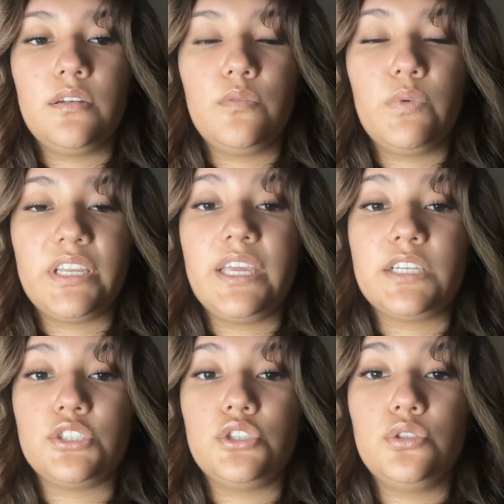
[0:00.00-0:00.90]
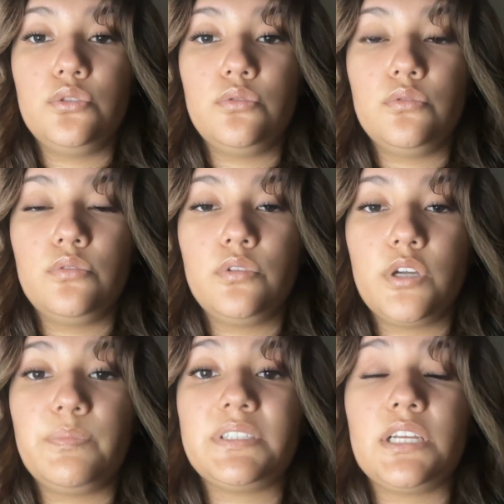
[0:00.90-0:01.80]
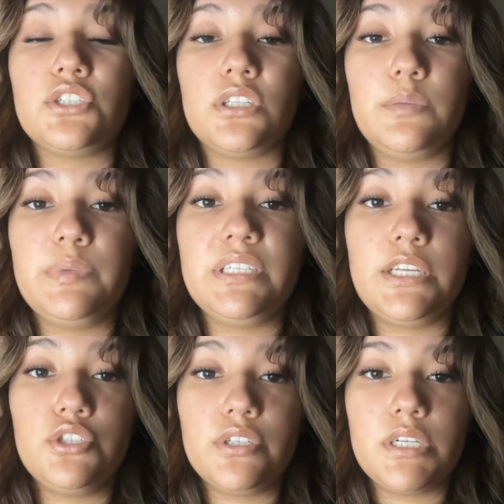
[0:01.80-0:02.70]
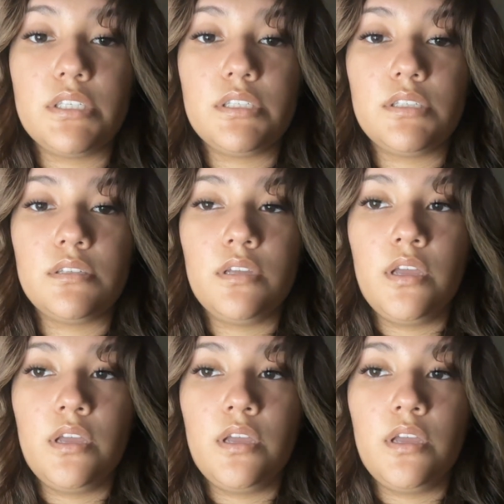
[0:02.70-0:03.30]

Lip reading: what he had to do could potentially be dangerous,